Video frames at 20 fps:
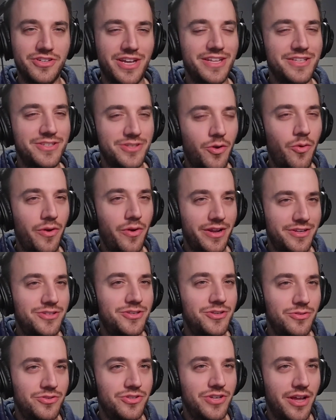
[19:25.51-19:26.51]
it's going
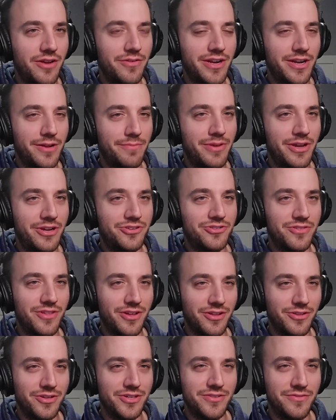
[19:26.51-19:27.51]
to generate a picture
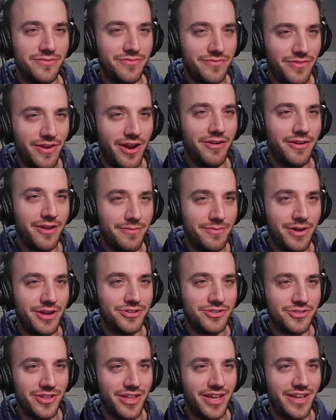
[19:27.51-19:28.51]
that looks very
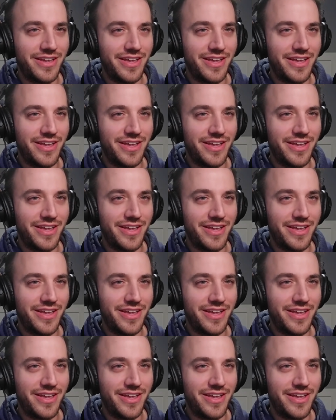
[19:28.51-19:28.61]
much like